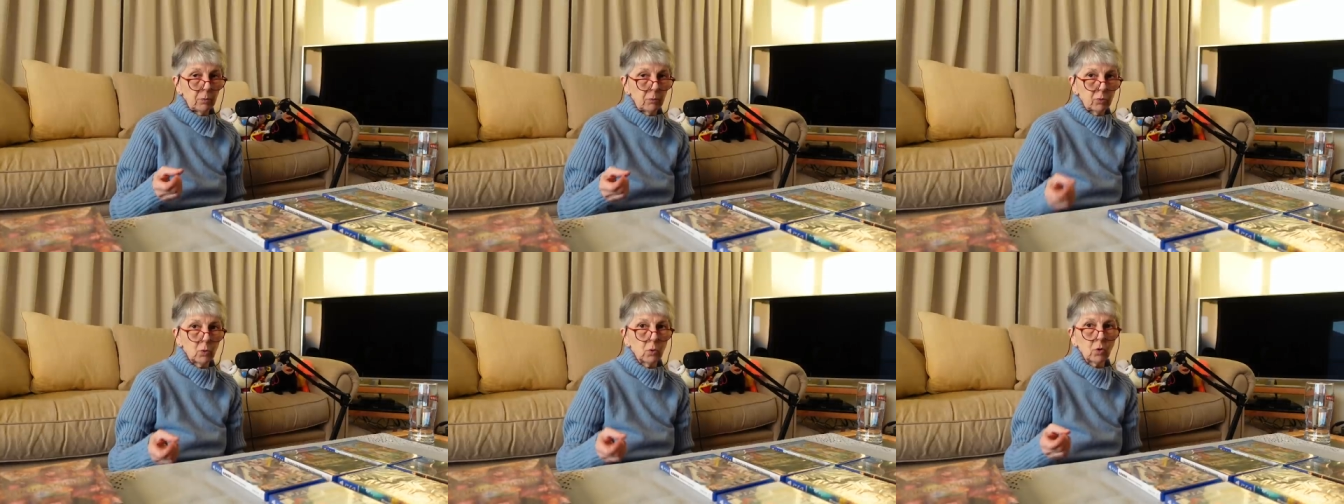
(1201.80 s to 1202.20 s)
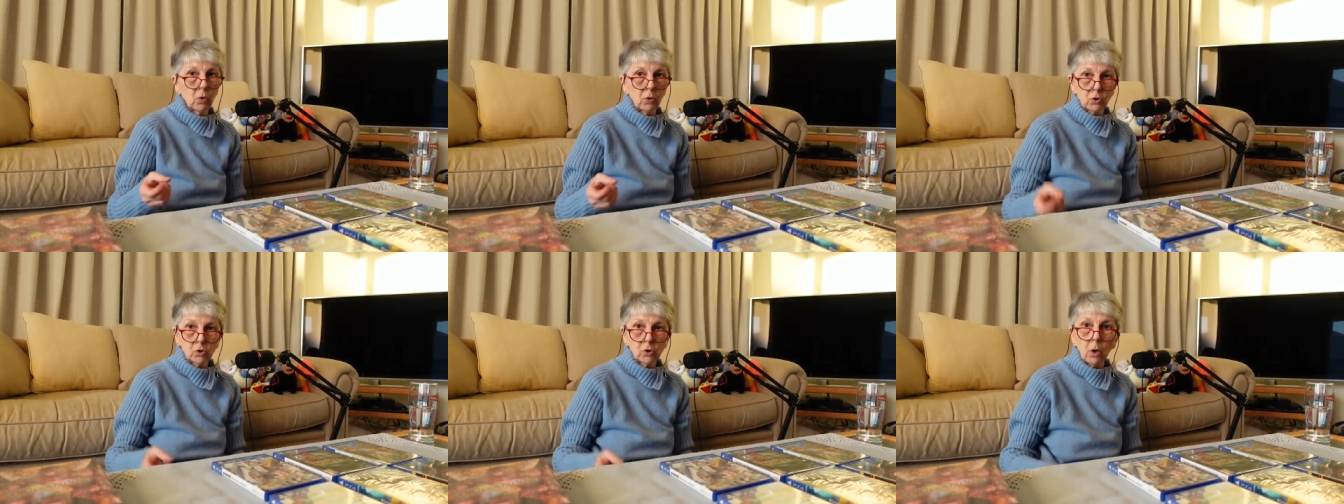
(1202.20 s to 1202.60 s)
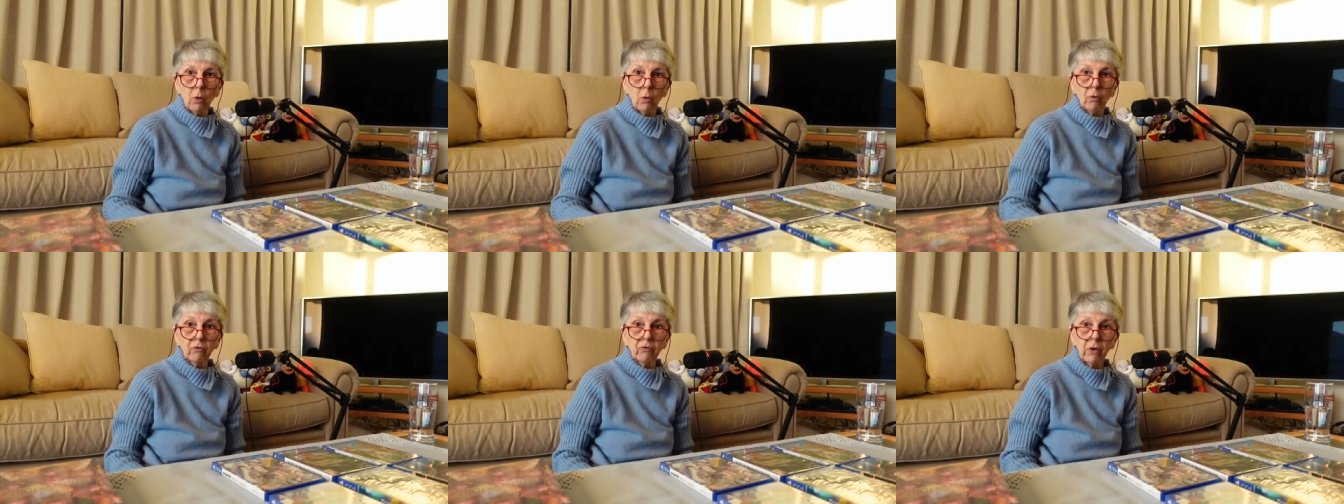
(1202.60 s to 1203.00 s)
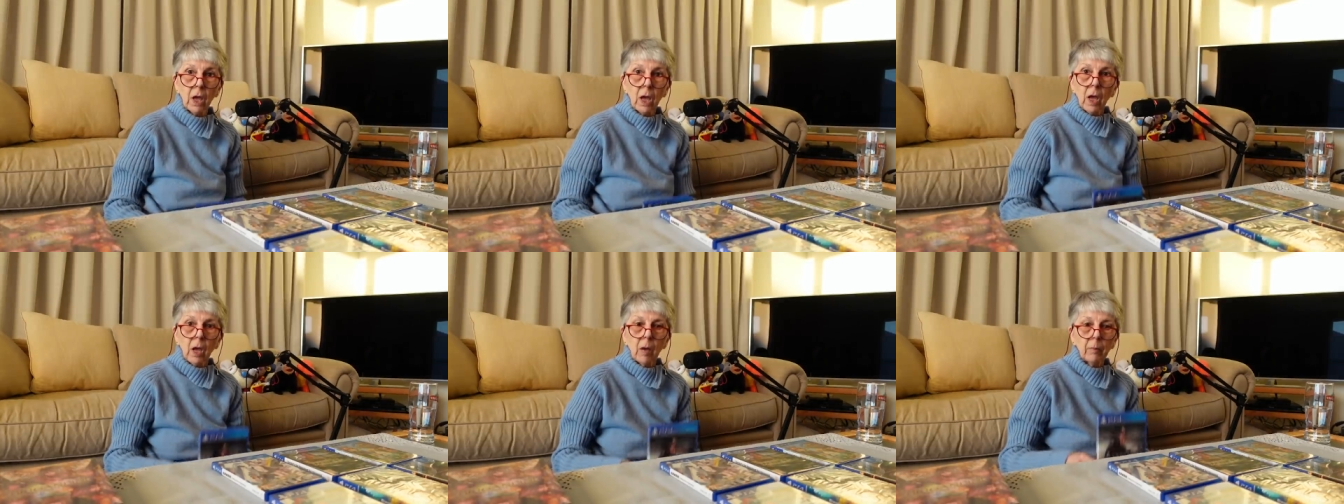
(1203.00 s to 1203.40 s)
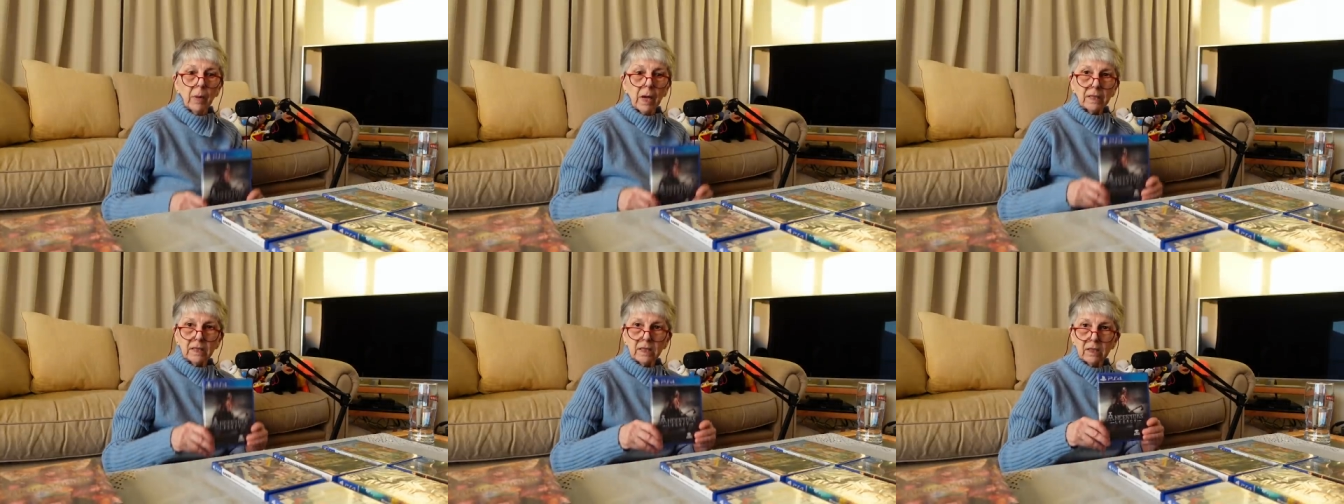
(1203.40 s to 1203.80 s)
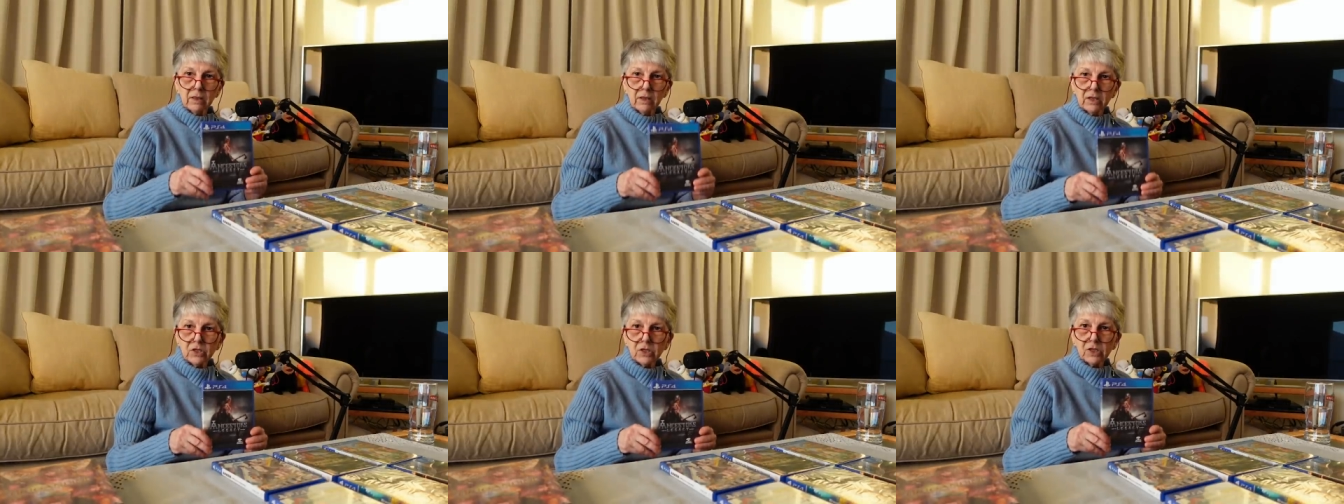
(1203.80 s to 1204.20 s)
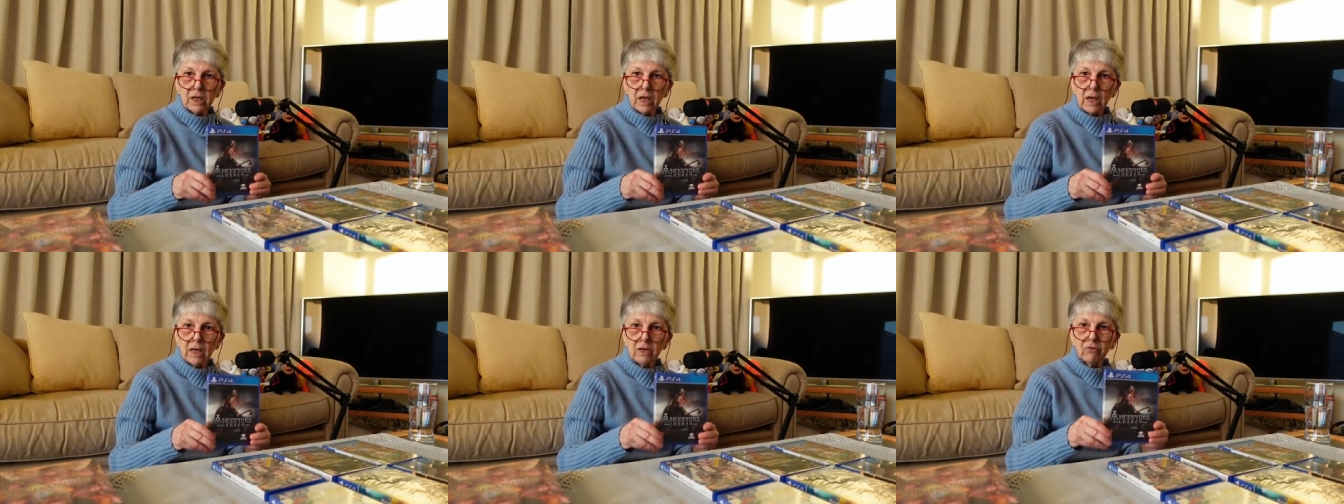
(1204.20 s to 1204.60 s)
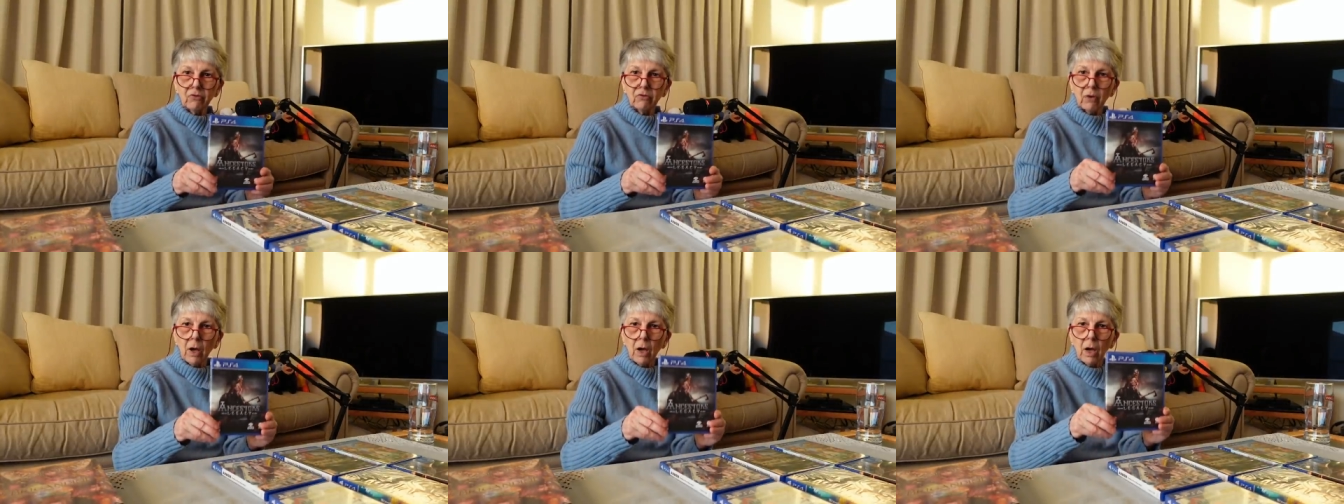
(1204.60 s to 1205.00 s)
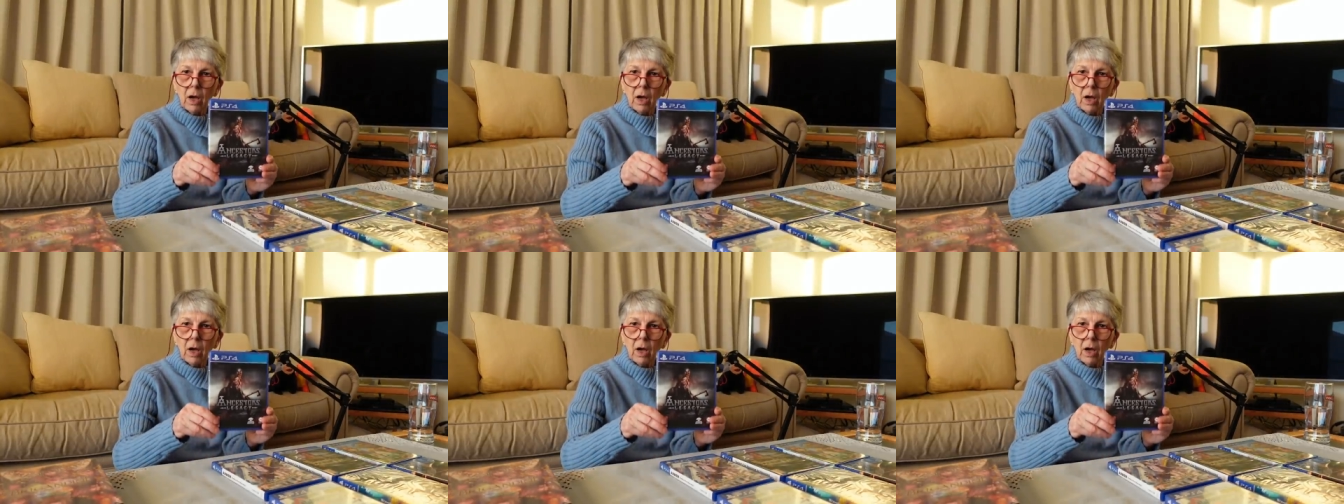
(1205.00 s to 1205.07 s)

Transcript: and poor controls. But in this case,